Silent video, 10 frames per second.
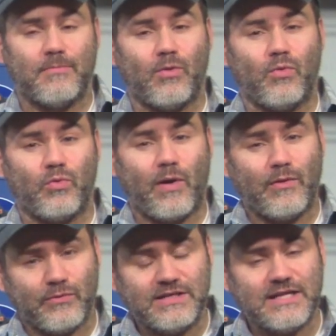but
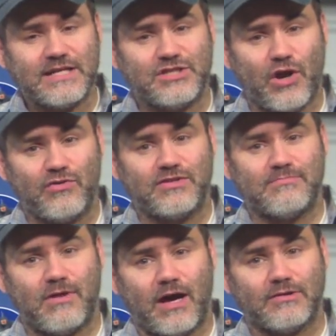the reason I chose
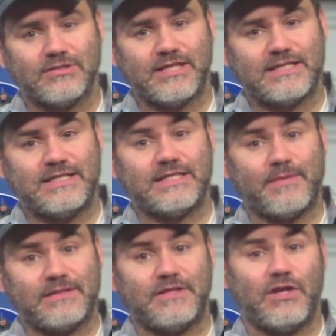the Model 60,
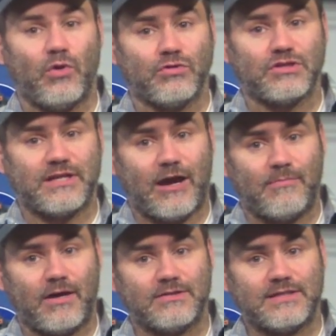especially the older style
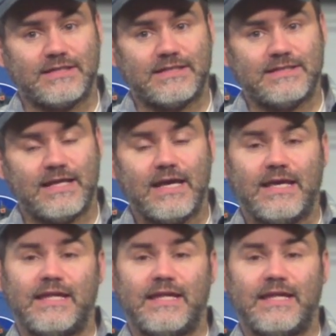Model 60s,